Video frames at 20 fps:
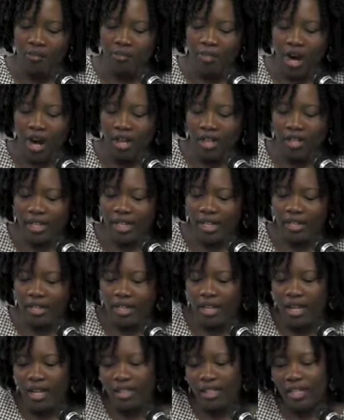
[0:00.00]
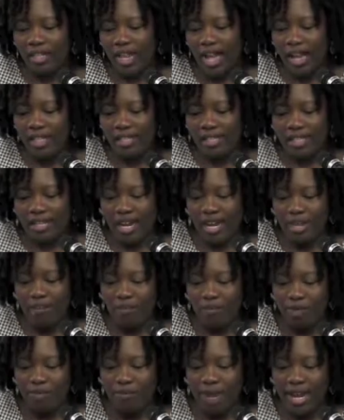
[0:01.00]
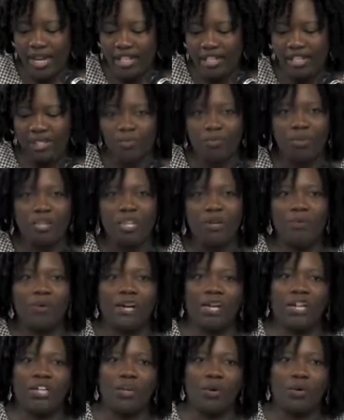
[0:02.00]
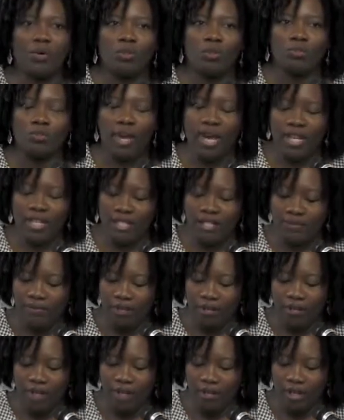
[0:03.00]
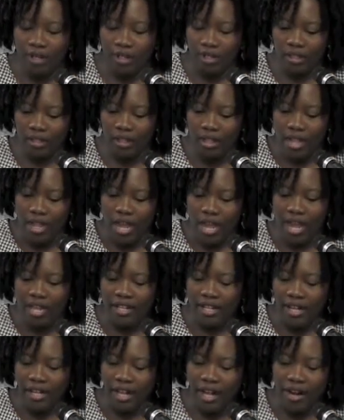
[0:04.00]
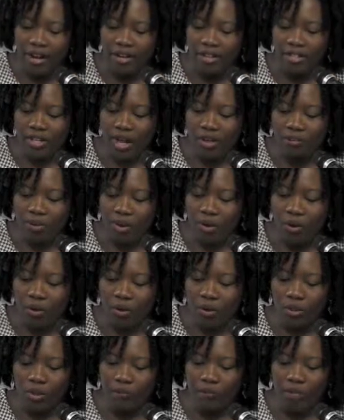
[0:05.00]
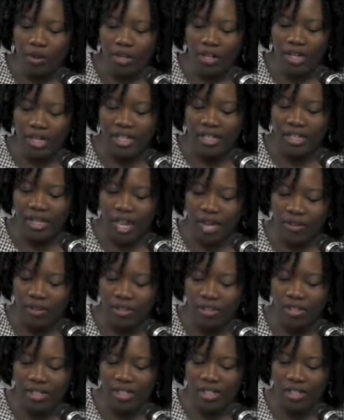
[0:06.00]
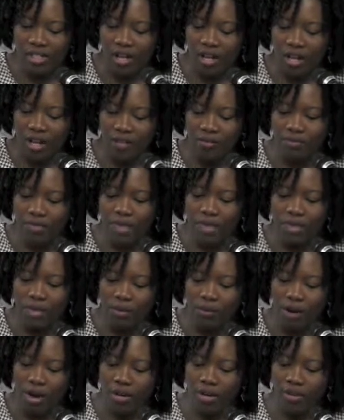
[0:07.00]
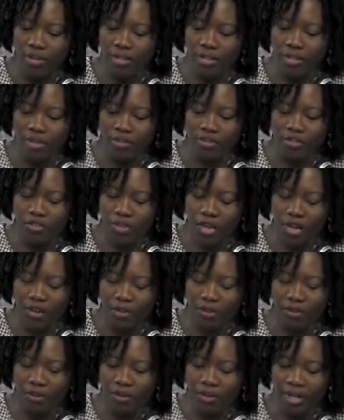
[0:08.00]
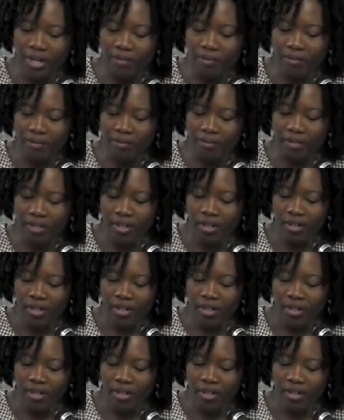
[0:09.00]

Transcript: Marlon, the last time we met, we were at an old man's funeral, and the years of our old fallings out dissolved in the waters of shared grief.